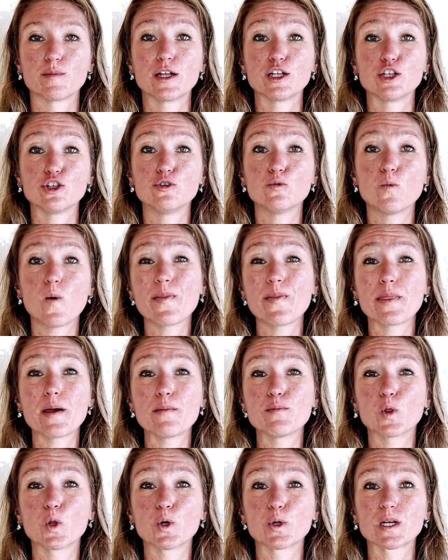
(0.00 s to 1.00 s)
You want them
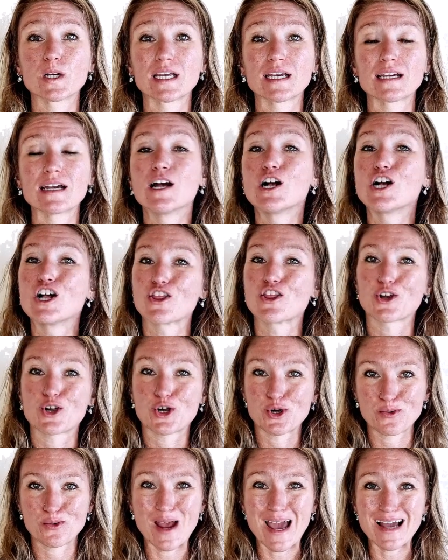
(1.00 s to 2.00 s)
learning the
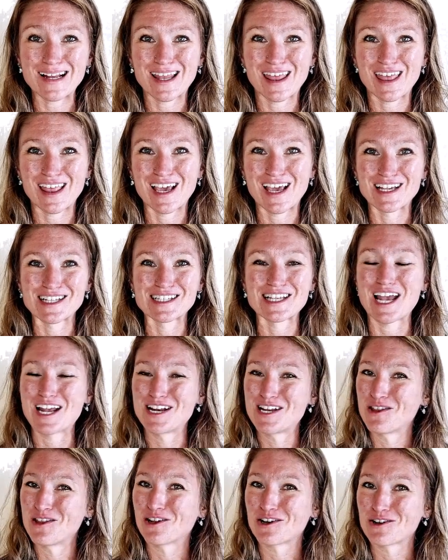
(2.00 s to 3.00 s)
correct things and in
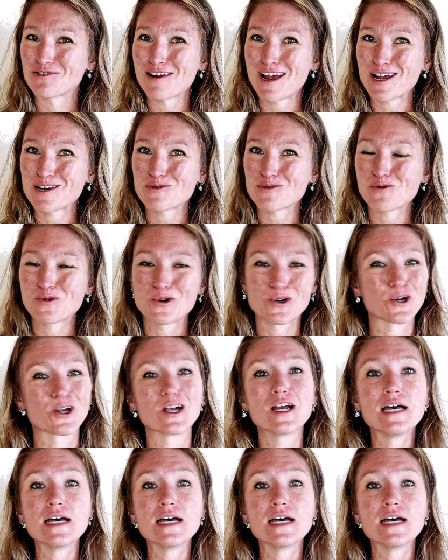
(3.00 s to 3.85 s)
the correct order